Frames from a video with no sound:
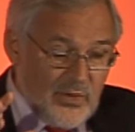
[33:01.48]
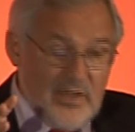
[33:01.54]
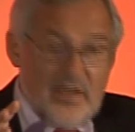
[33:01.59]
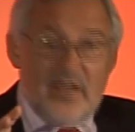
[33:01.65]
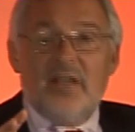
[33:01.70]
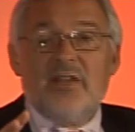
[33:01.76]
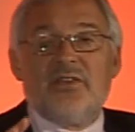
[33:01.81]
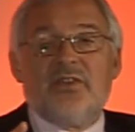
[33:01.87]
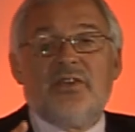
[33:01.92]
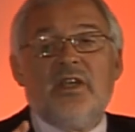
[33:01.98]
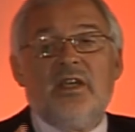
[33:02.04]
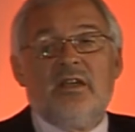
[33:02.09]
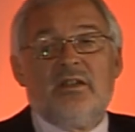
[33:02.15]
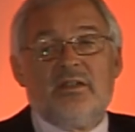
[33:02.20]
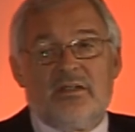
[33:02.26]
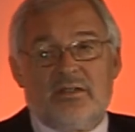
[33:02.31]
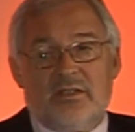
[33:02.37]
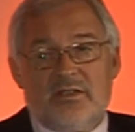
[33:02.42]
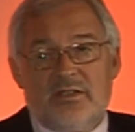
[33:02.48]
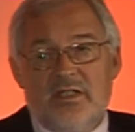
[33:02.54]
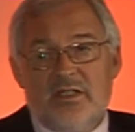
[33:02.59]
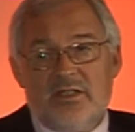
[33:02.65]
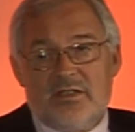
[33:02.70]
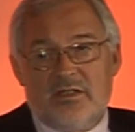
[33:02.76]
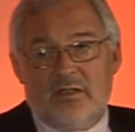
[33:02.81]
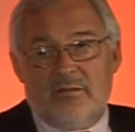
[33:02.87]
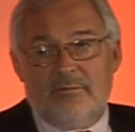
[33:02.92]
see it as a
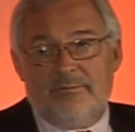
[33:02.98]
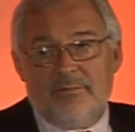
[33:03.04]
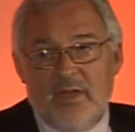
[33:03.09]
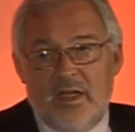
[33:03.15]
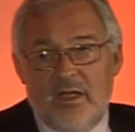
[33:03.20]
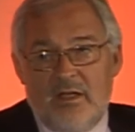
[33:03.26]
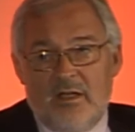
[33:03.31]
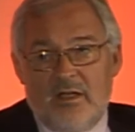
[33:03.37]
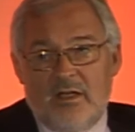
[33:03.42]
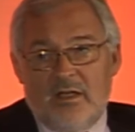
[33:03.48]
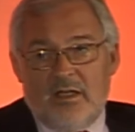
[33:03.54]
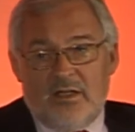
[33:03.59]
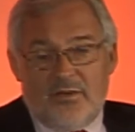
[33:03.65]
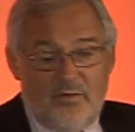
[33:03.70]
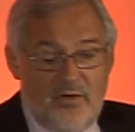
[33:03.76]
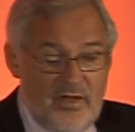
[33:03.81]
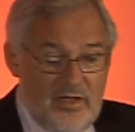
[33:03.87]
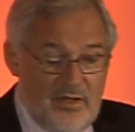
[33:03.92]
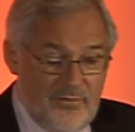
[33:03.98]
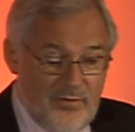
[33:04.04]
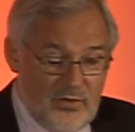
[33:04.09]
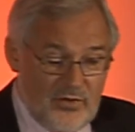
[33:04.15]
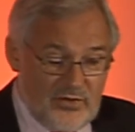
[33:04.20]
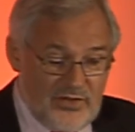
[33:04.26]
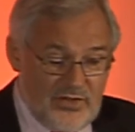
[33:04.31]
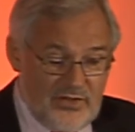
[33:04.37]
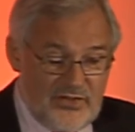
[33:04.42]
system, it's very difficult
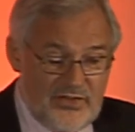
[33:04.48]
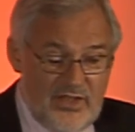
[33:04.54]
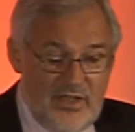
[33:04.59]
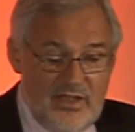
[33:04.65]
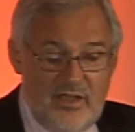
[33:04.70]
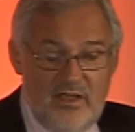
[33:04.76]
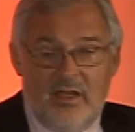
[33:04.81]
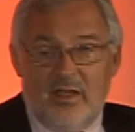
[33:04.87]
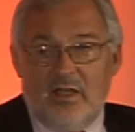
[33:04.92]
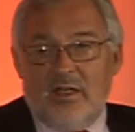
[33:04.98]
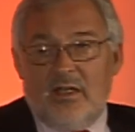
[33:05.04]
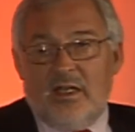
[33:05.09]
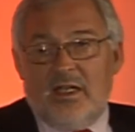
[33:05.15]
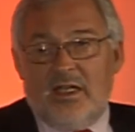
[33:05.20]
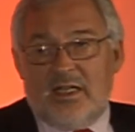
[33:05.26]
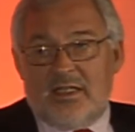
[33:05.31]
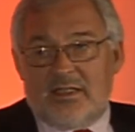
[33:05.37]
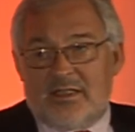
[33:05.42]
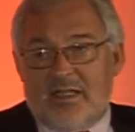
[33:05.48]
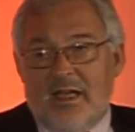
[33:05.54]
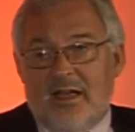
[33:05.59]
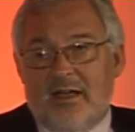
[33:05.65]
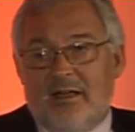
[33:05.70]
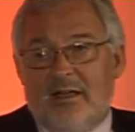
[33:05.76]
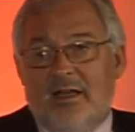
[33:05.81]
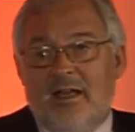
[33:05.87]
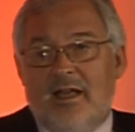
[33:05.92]
to see
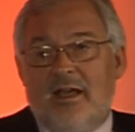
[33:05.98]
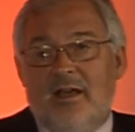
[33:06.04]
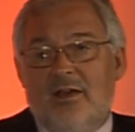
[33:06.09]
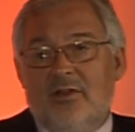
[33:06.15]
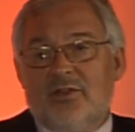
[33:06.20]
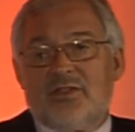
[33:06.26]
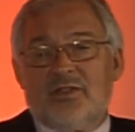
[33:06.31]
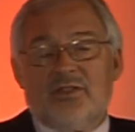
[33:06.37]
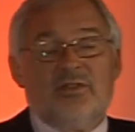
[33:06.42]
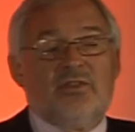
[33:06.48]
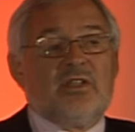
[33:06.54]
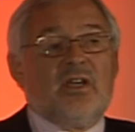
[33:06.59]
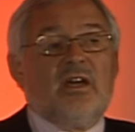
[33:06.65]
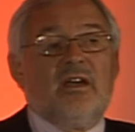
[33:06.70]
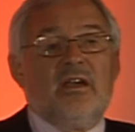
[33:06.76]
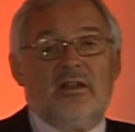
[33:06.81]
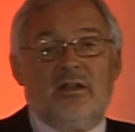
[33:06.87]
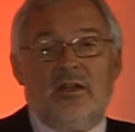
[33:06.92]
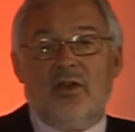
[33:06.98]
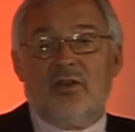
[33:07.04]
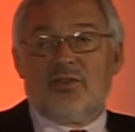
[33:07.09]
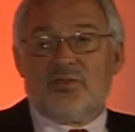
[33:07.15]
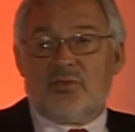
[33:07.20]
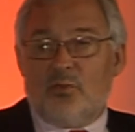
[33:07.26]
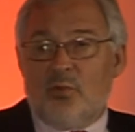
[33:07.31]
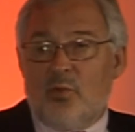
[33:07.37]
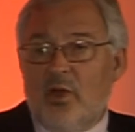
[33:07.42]
exactly how to diagnose
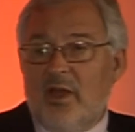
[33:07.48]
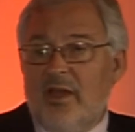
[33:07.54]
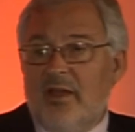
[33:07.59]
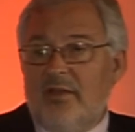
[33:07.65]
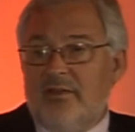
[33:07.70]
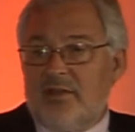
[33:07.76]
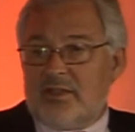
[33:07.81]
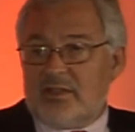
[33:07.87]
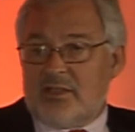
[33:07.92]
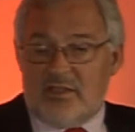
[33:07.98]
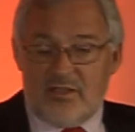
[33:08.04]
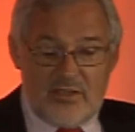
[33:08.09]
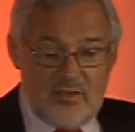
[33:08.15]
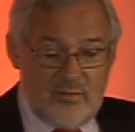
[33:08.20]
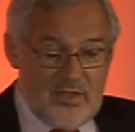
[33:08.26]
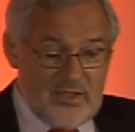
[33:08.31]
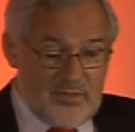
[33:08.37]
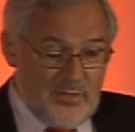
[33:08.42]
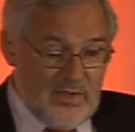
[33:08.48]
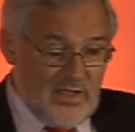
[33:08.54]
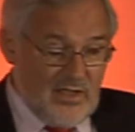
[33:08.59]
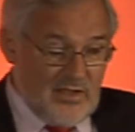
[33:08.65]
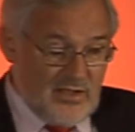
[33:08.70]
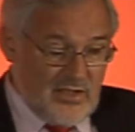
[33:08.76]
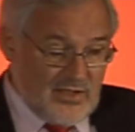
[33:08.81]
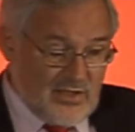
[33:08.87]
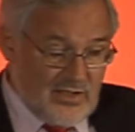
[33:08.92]
where the system is being
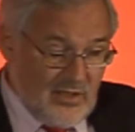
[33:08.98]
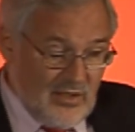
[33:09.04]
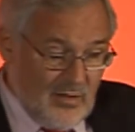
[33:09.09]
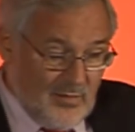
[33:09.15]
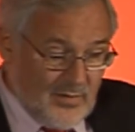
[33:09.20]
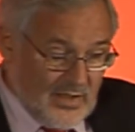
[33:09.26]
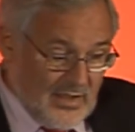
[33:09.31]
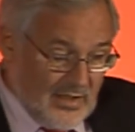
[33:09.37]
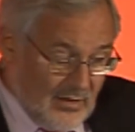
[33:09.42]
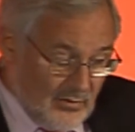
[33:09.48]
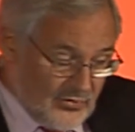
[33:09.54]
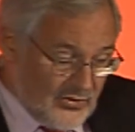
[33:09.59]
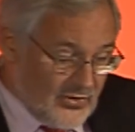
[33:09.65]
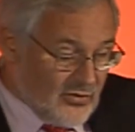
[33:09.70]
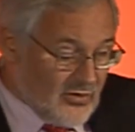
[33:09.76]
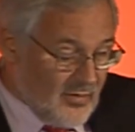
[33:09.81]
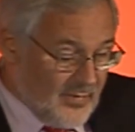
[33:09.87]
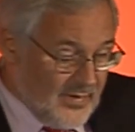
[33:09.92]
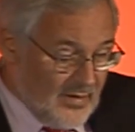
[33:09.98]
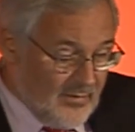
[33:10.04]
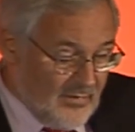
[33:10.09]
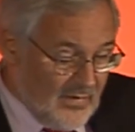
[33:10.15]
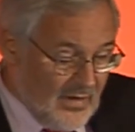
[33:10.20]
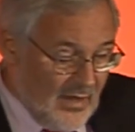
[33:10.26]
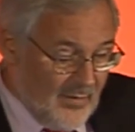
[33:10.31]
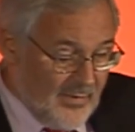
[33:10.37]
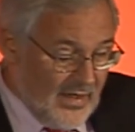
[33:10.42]
disturbed, and I will talk a bit
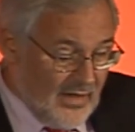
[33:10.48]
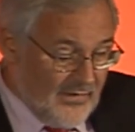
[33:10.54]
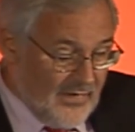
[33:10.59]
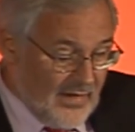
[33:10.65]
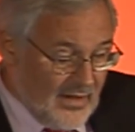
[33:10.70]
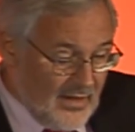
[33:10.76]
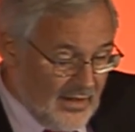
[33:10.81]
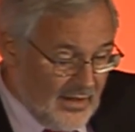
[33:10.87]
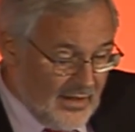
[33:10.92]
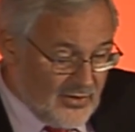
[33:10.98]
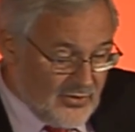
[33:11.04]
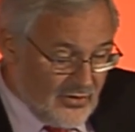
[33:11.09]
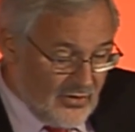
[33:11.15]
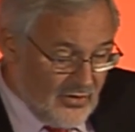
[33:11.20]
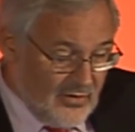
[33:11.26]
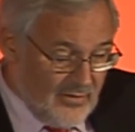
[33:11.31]
about that later on.